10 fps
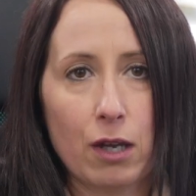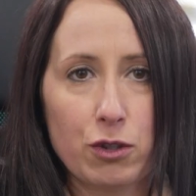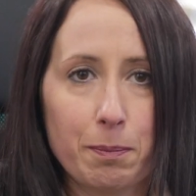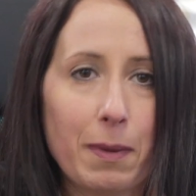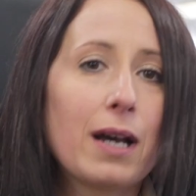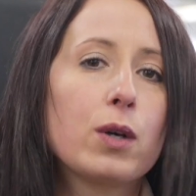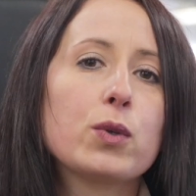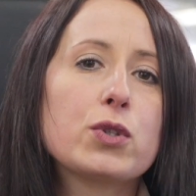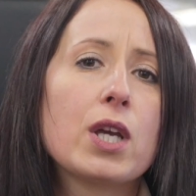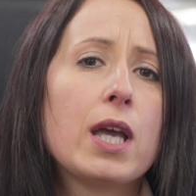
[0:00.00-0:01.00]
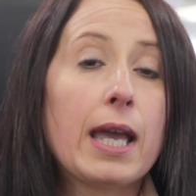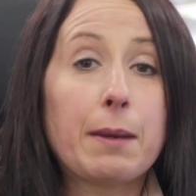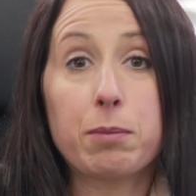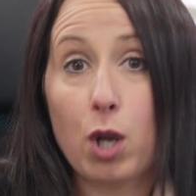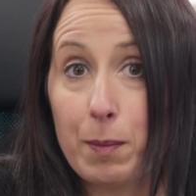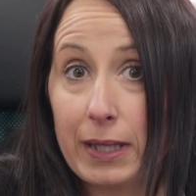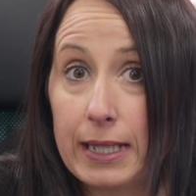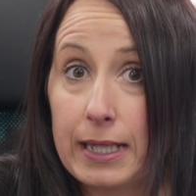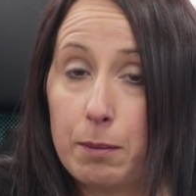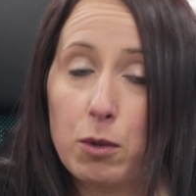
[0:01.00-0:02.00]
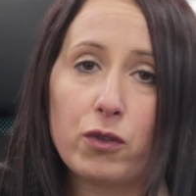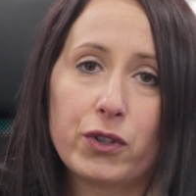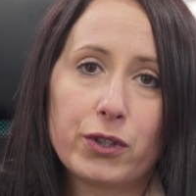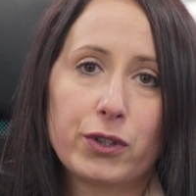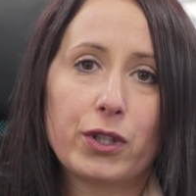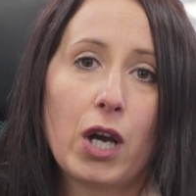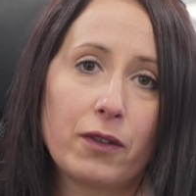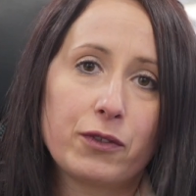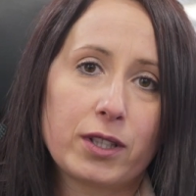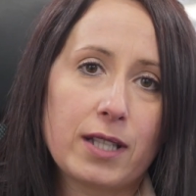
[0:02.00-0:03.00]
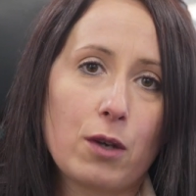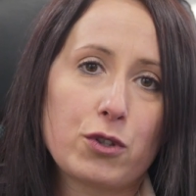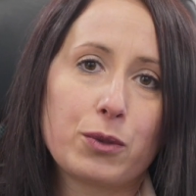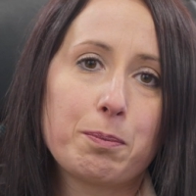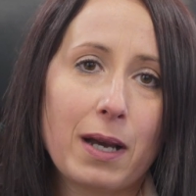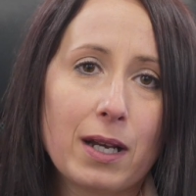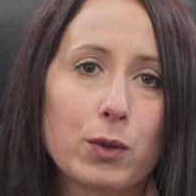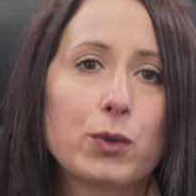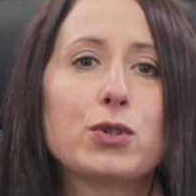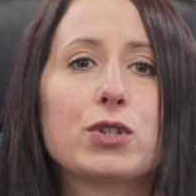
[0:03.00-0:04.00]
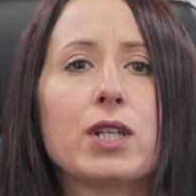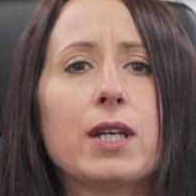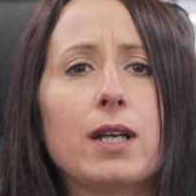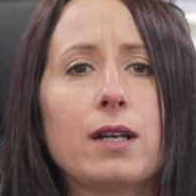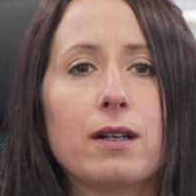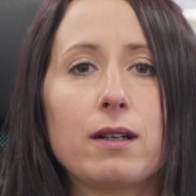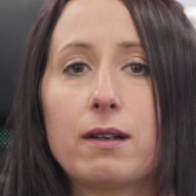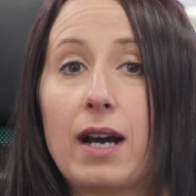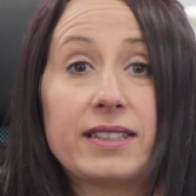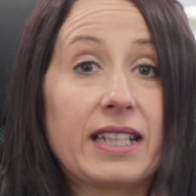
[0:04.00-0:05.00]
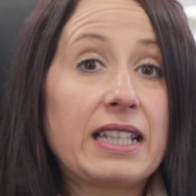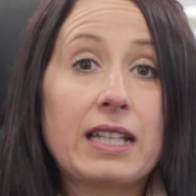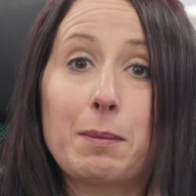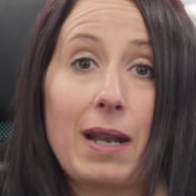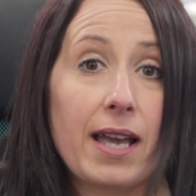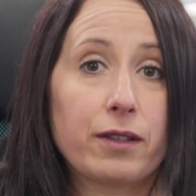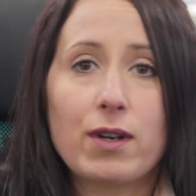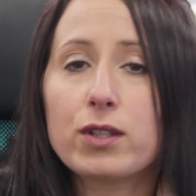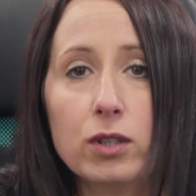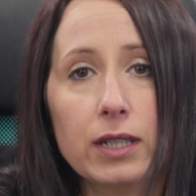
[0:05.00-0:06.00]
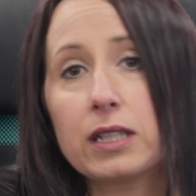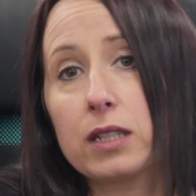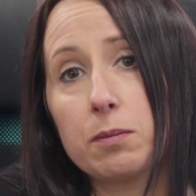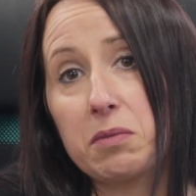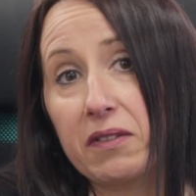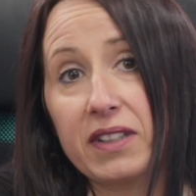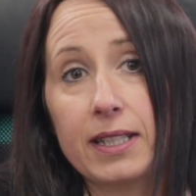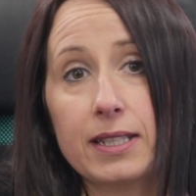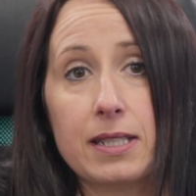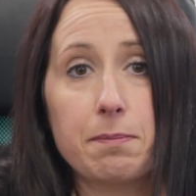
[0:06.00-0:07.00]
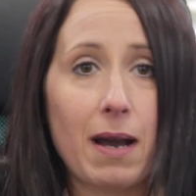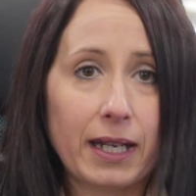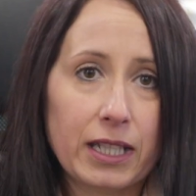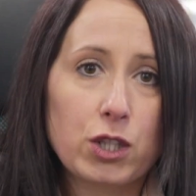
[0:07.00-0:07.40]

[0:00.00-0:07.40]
£1,000, employment income over £100,000, other income like rental income, dividends, bank